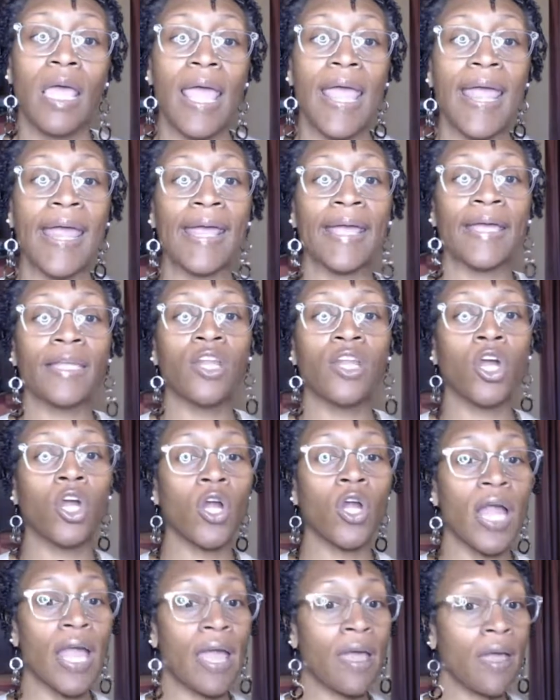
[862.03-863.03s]
And
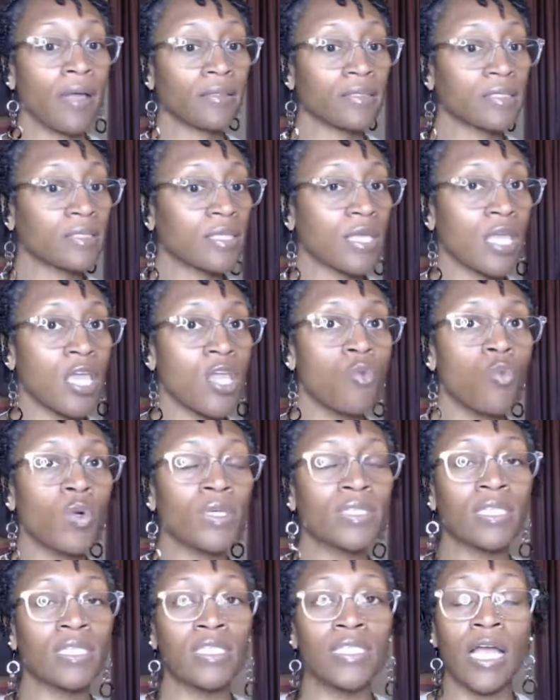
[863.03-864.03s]
her ex, he
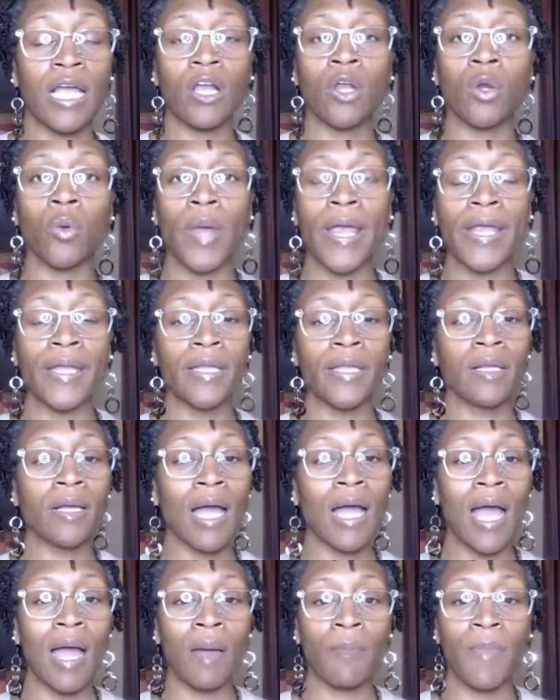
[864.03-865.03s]
was a decorated
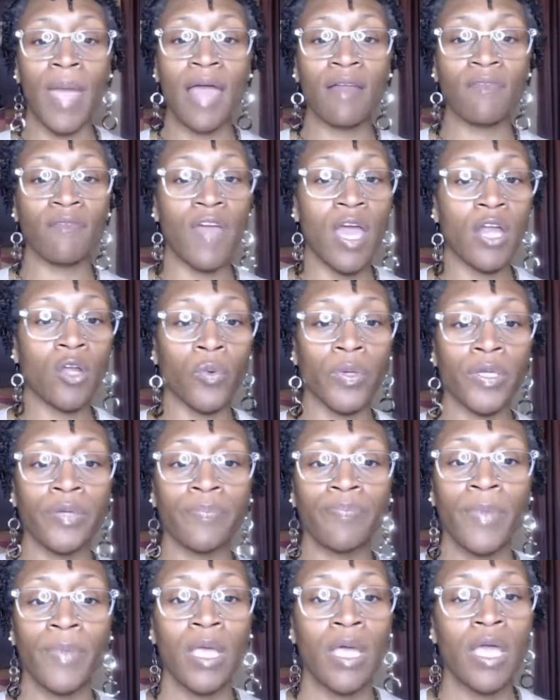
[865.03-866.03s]
combat
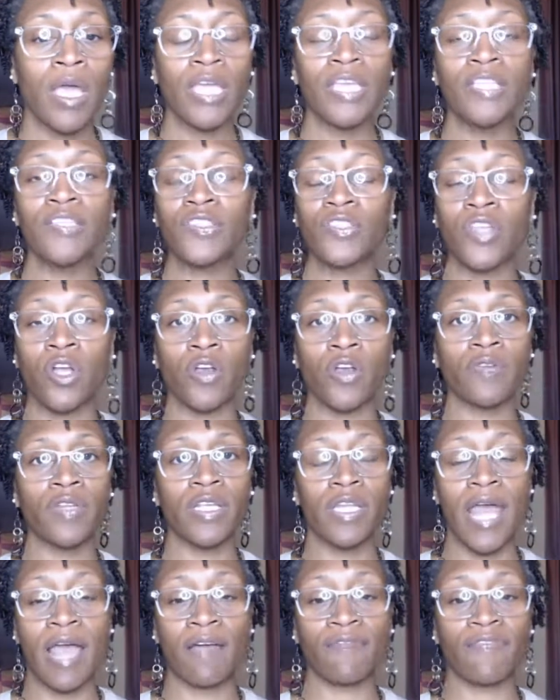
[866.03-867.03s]
veteran. He served
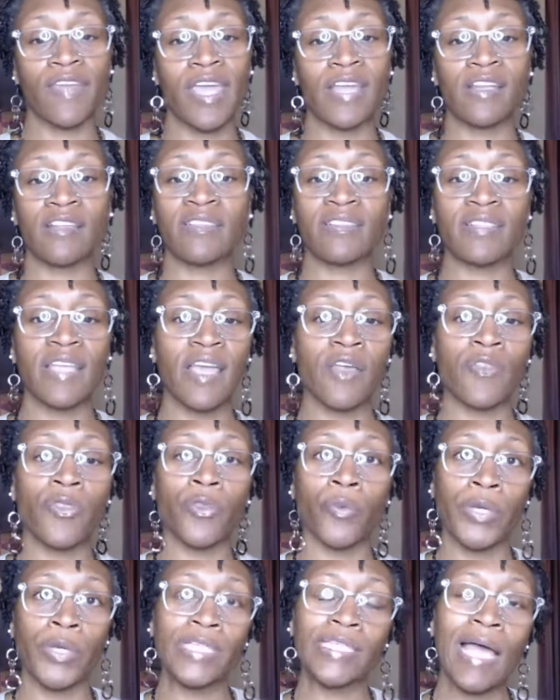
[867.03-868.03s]
in Afghanistan
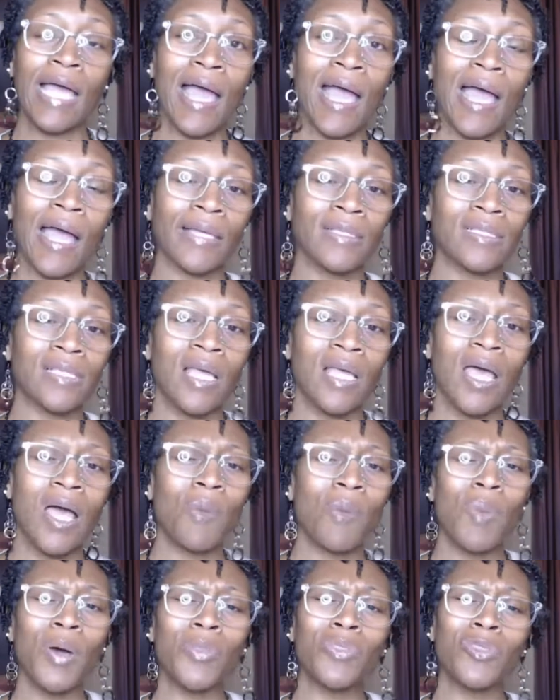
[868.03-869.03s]
3 times,
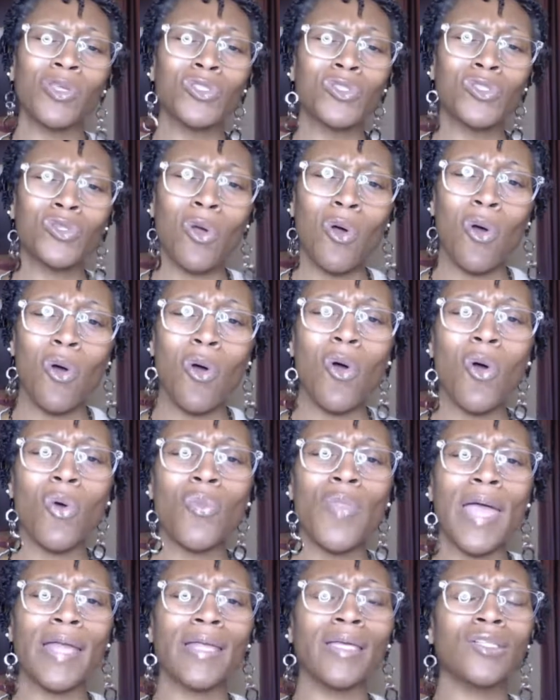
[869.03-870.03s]
but the toll
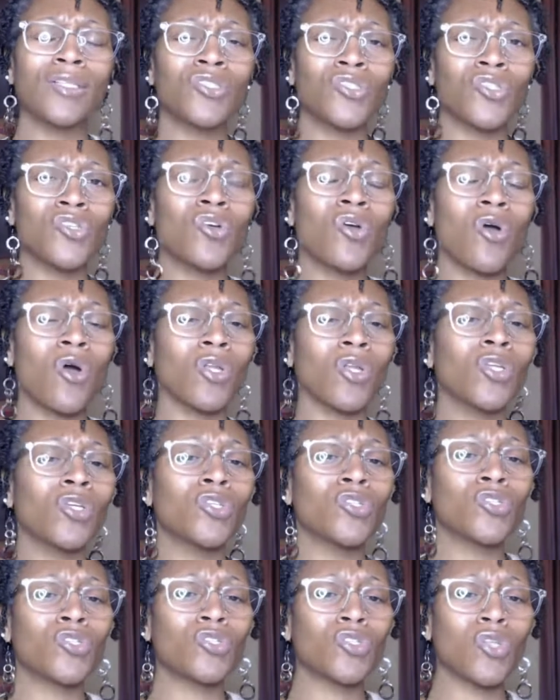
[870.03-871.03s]
that it took on
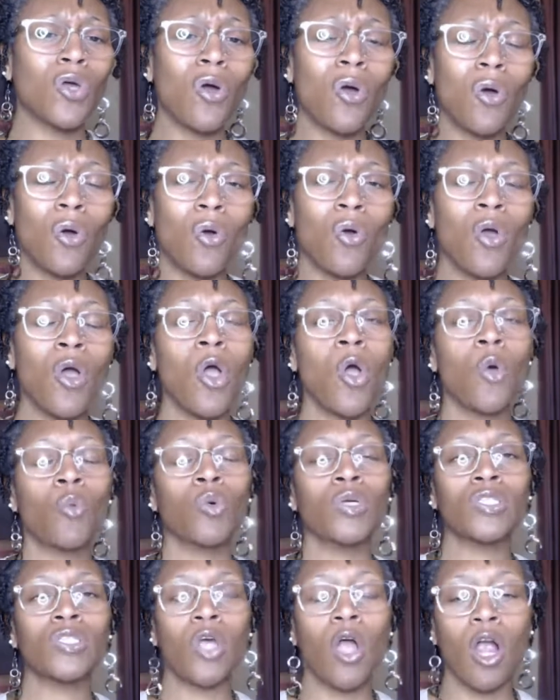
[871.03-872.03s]
his soul
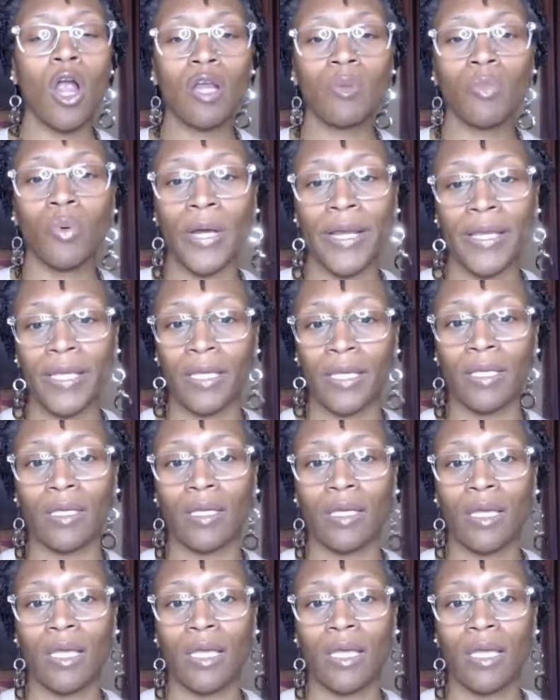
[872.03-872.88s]
was heartbreaking.